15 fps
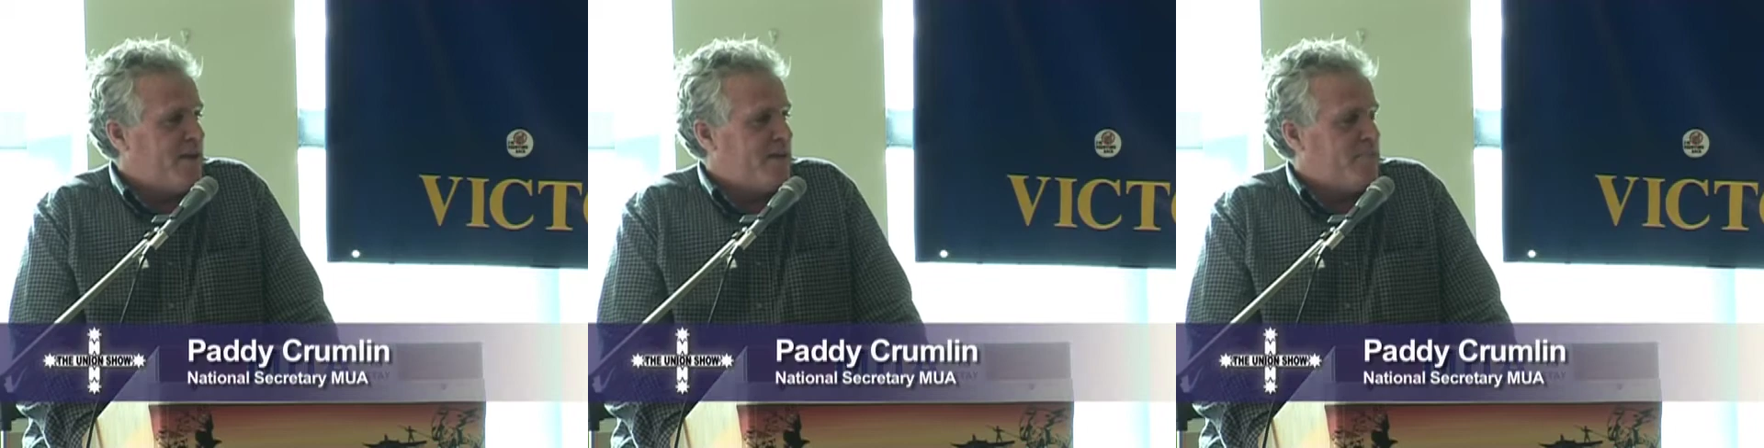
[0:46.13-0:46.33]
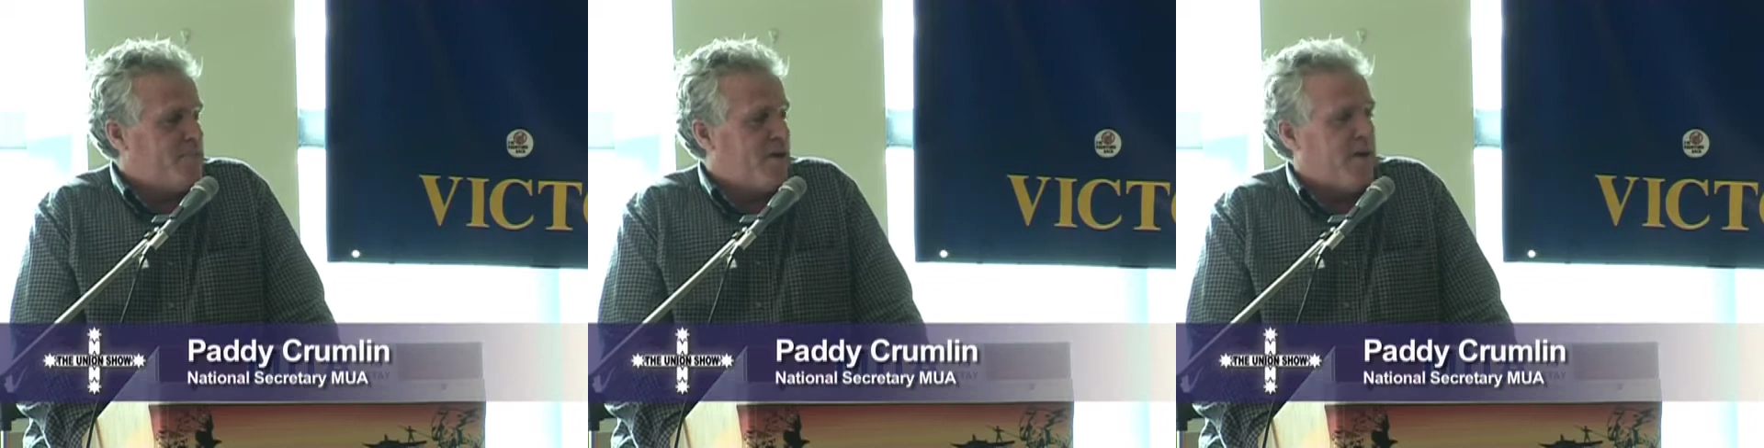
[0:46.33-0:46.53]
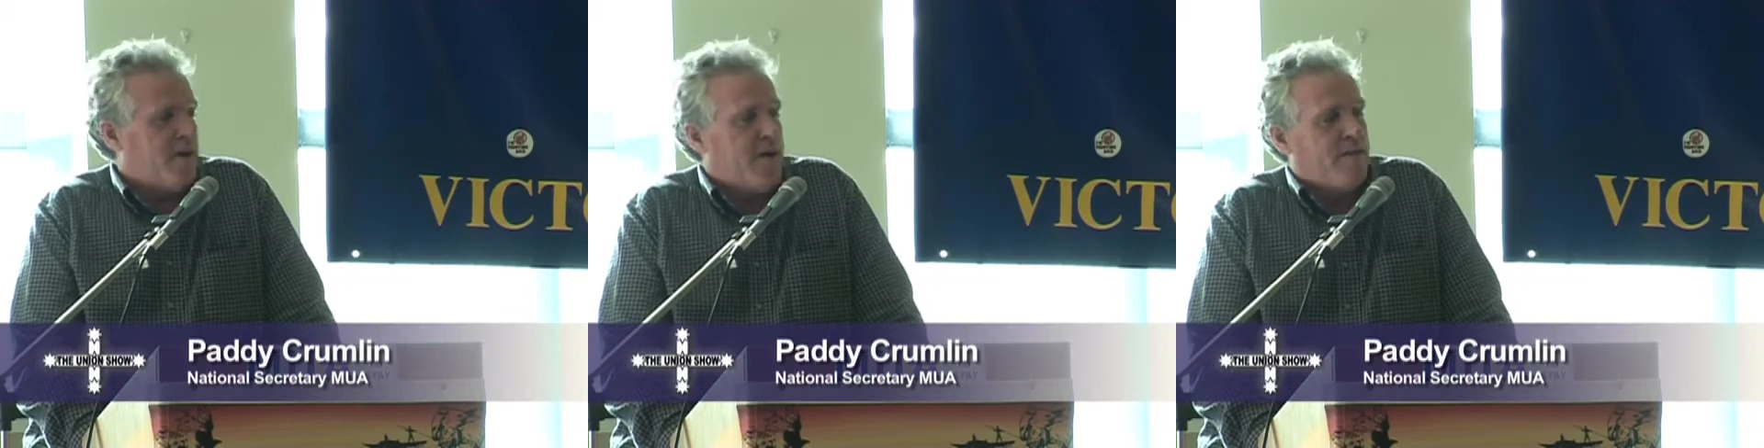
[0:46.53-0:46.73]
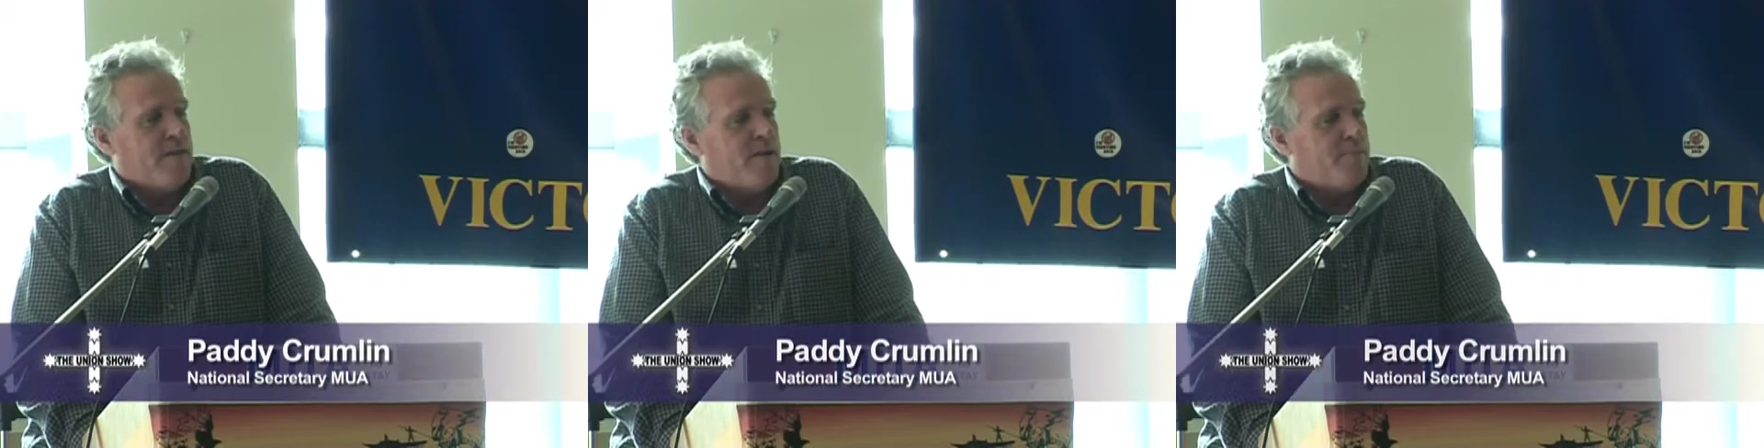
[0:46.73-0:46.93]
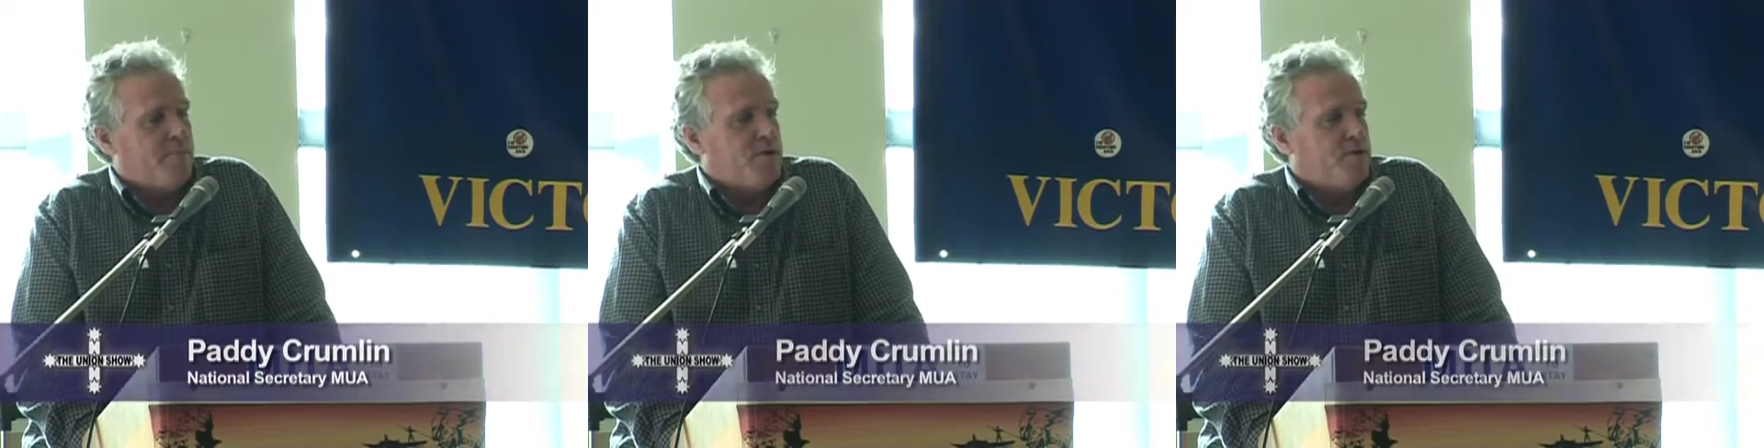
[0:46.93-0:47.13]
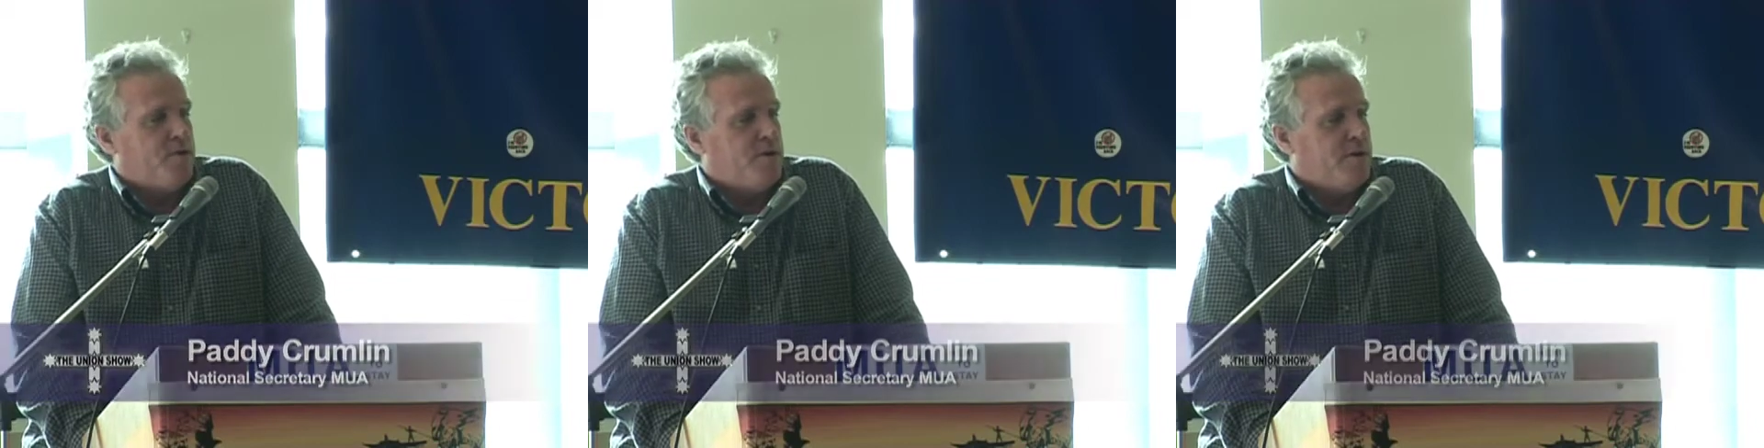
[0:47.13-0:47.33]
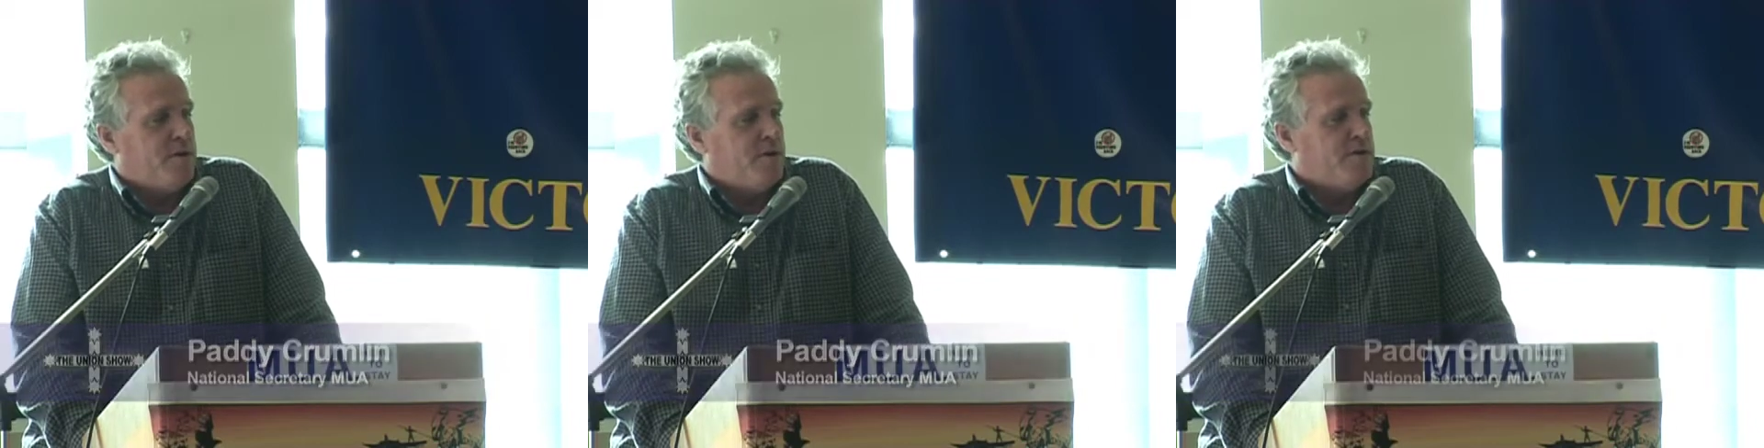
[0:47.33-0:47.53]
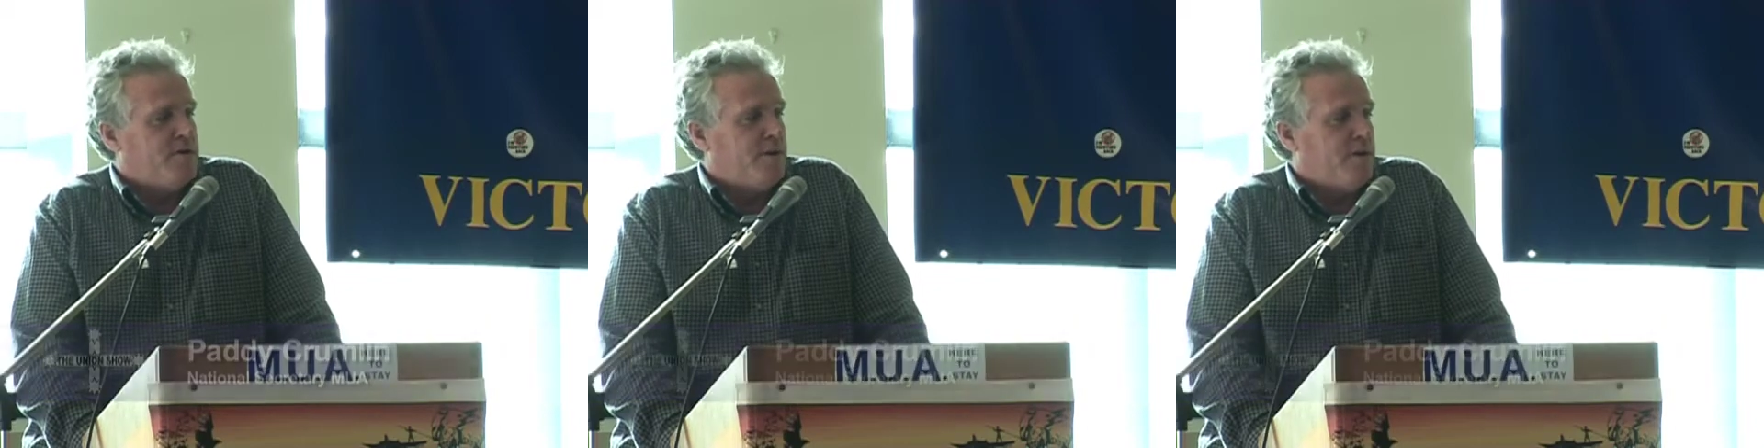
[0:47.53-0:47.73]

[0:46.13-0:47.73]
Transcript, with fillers: there's plenty other opportunities